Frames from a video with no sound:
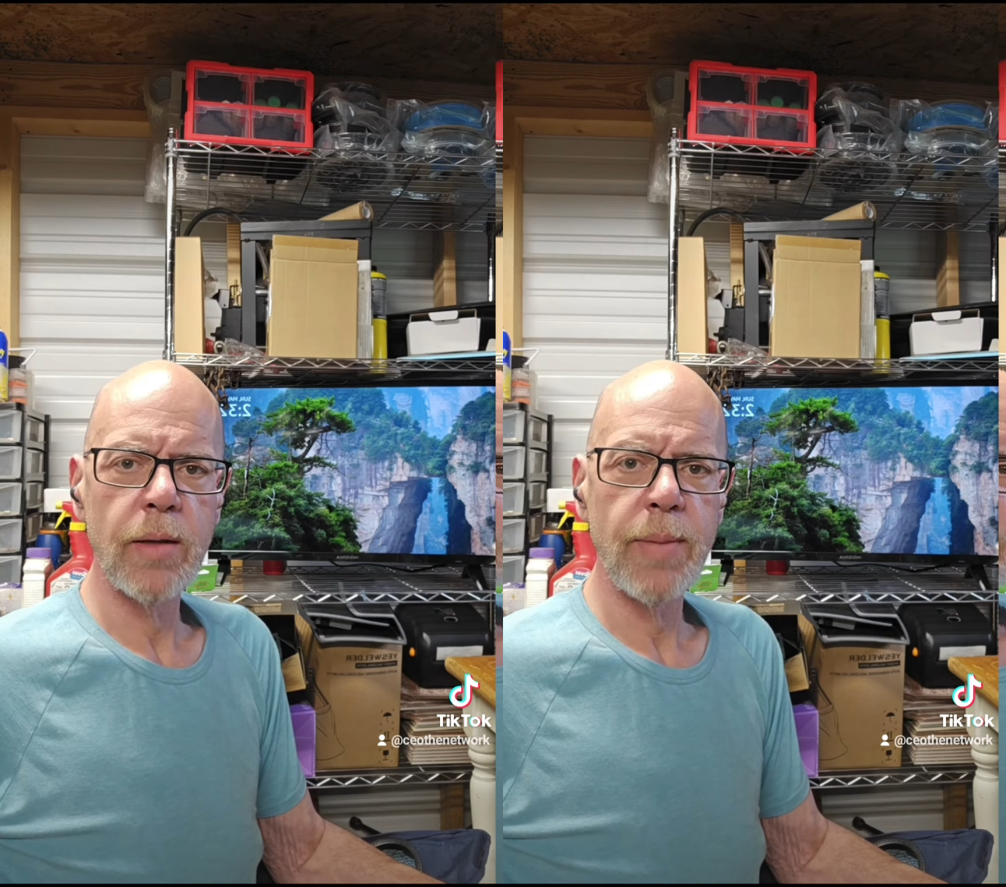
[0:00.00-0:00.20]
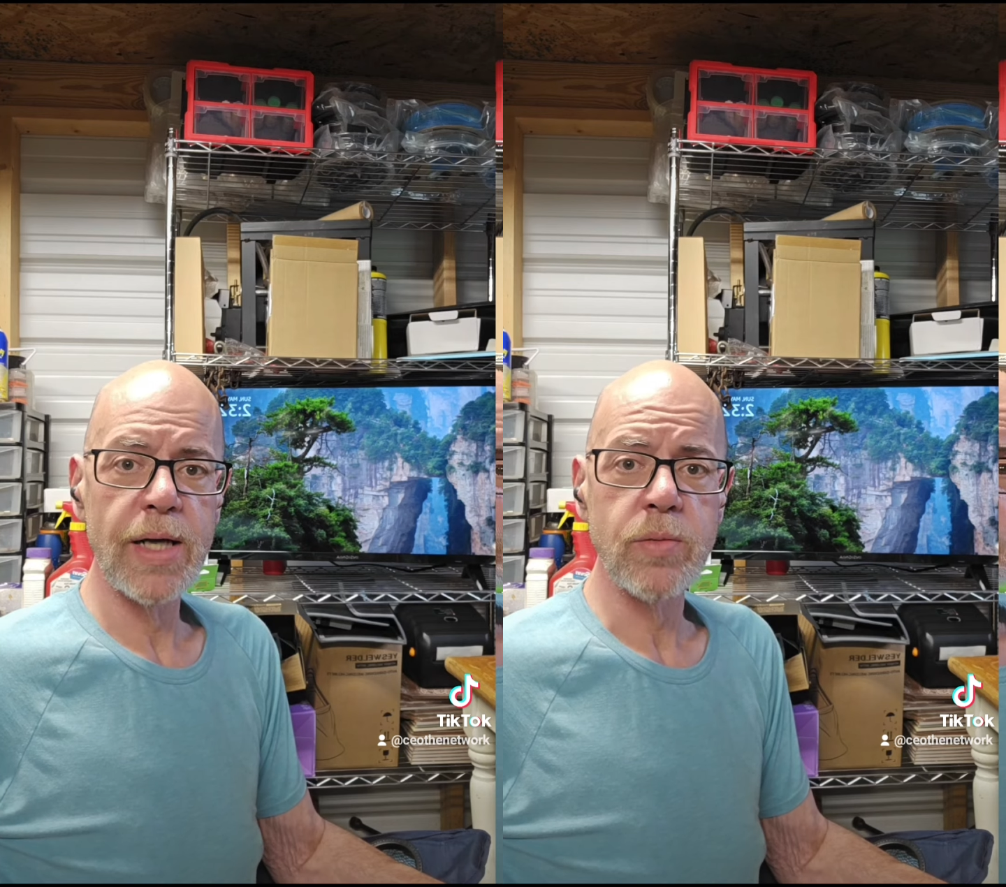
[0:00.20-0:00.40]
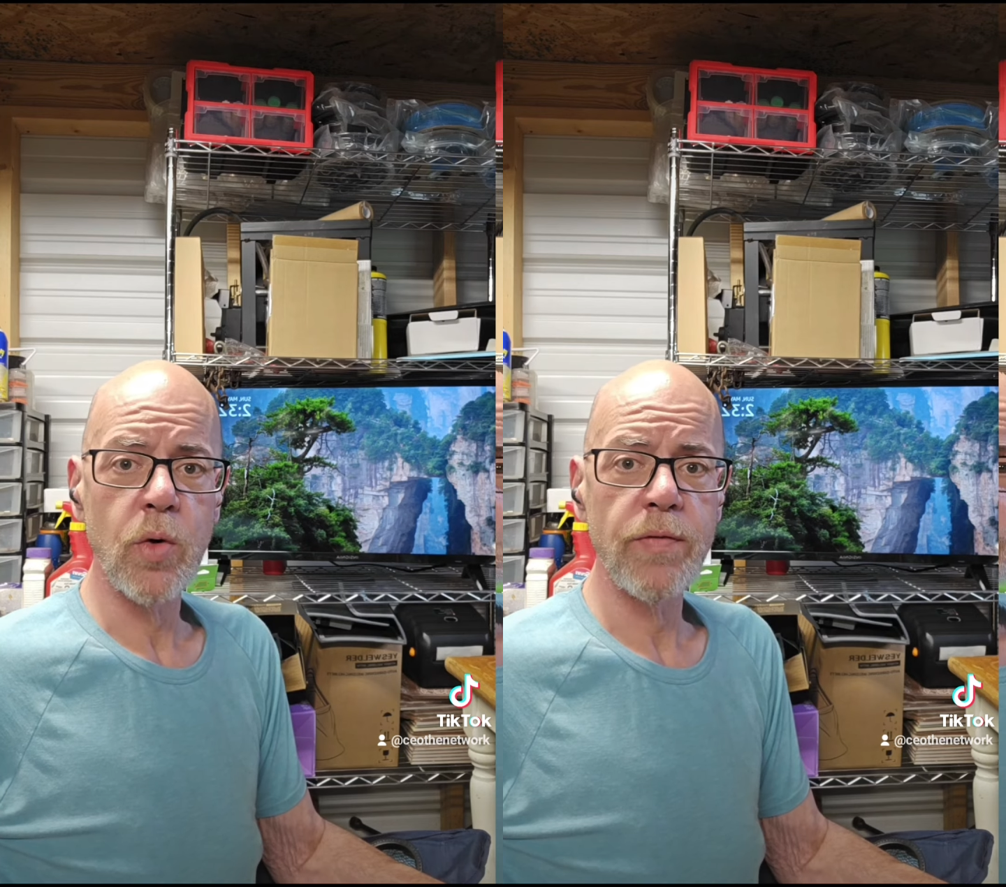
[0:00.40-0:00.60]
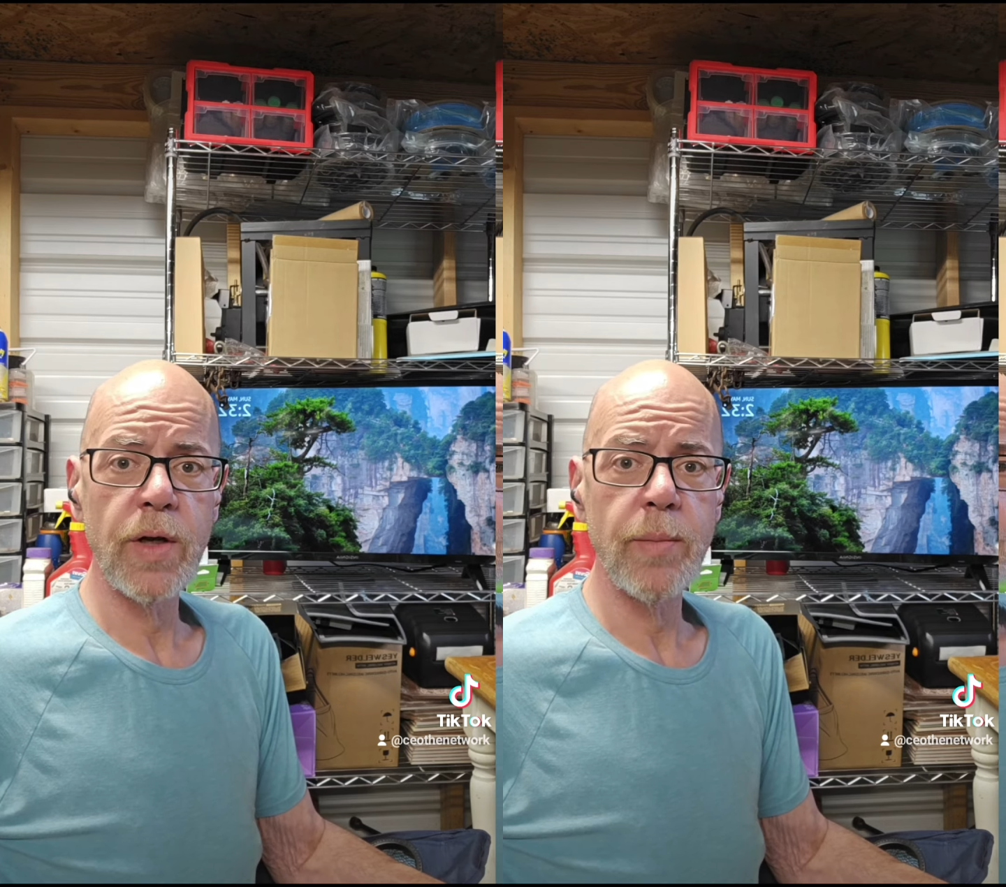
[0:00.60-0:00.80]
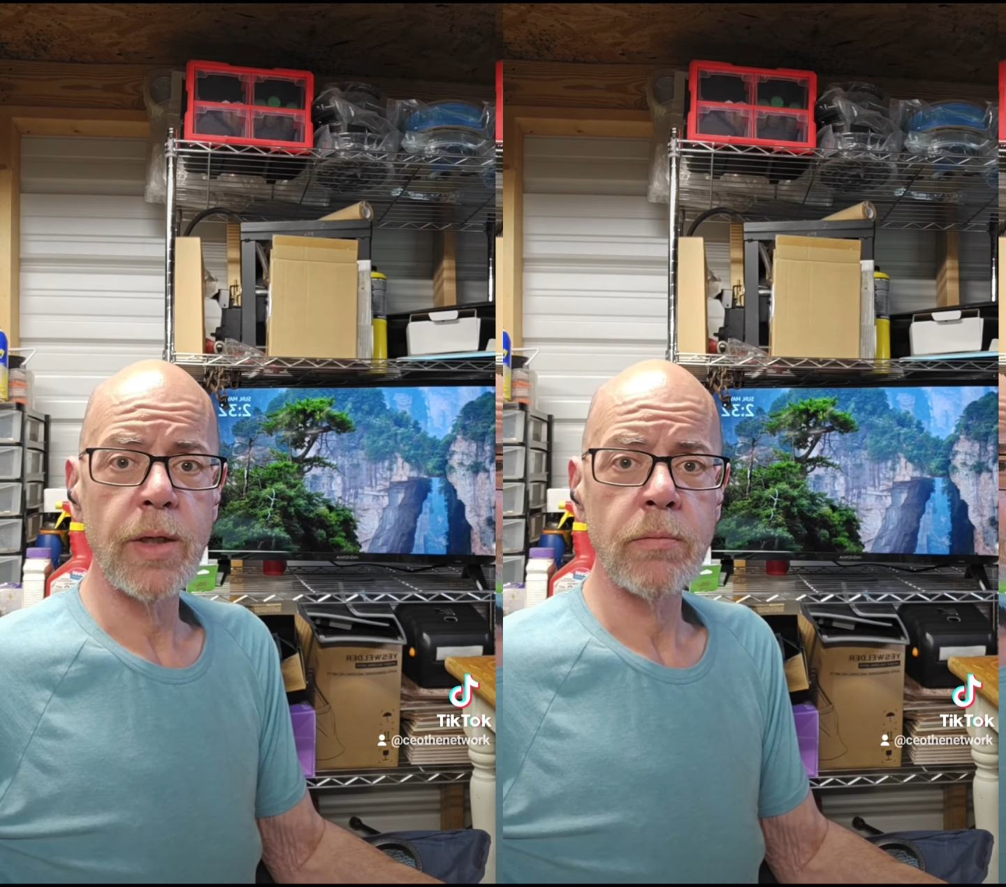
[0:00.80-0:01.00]
buy some more
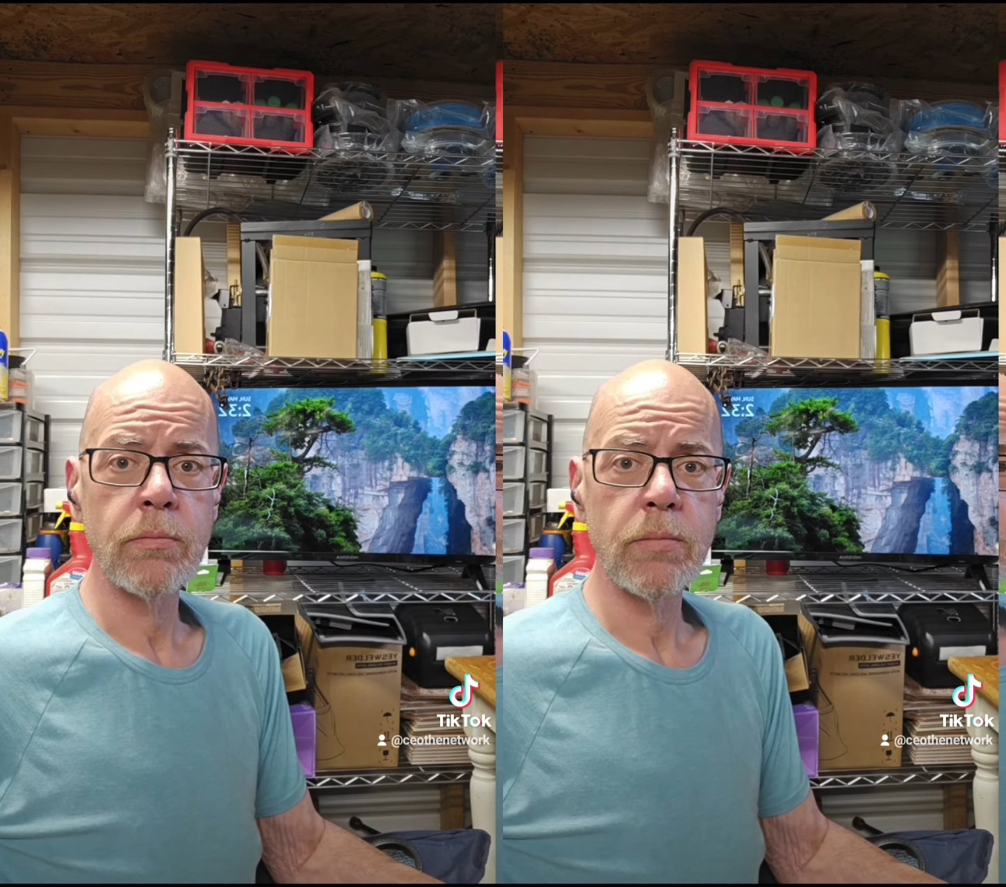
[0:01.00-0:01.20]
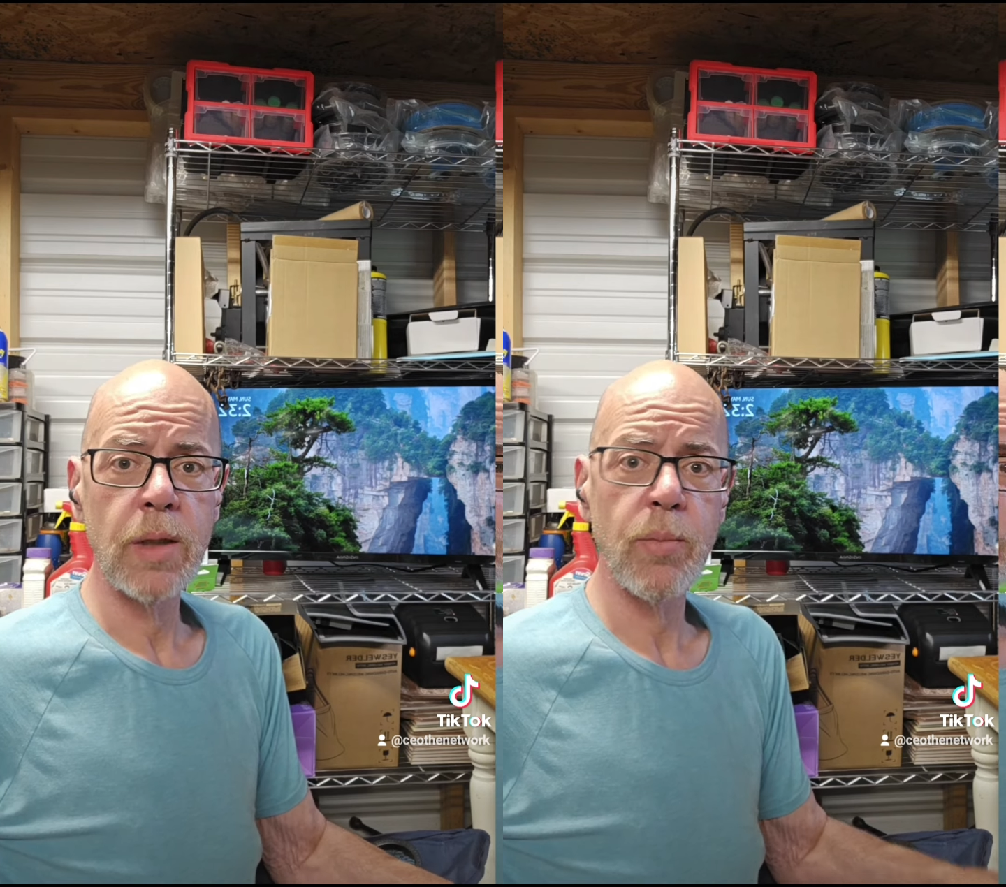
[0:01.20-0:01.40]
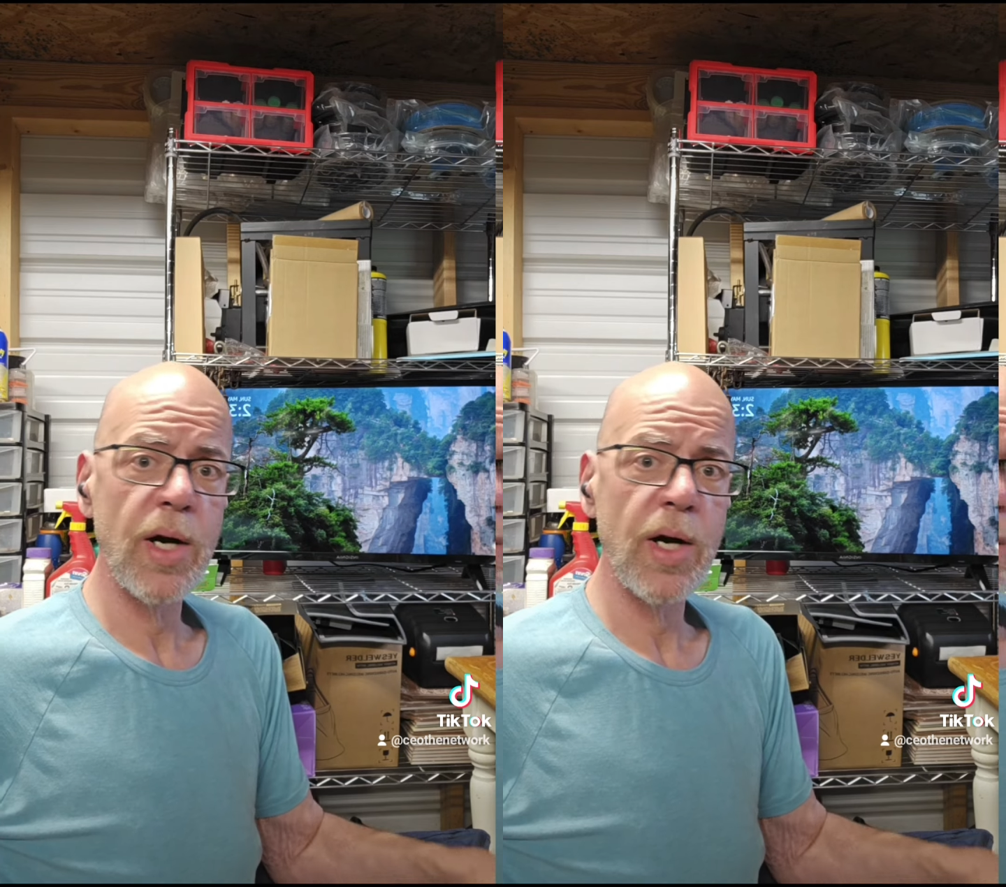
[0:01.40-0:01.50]
filament and